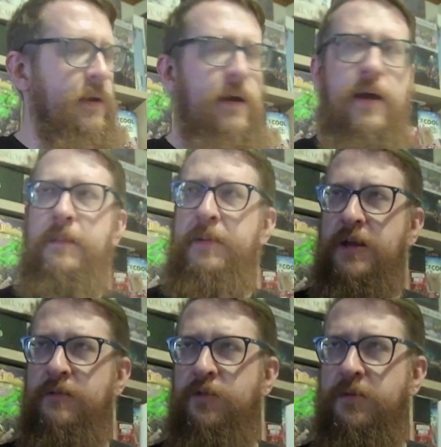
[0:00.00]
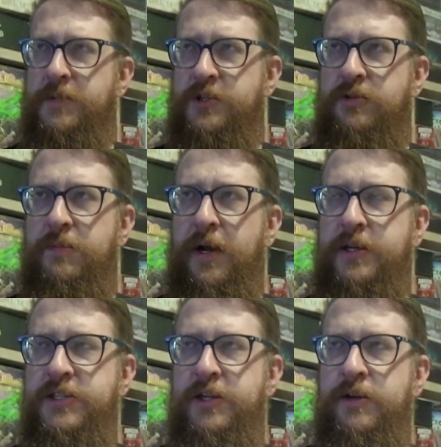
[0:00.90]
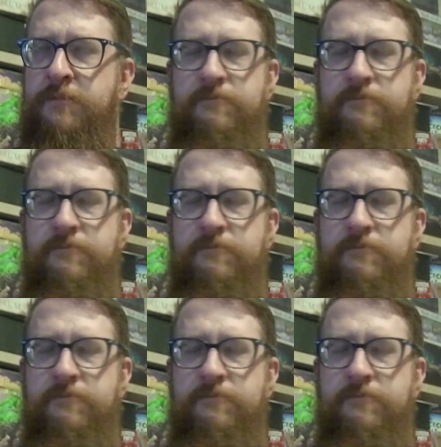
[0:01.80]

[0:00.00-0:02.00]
I paid for a mystery box here.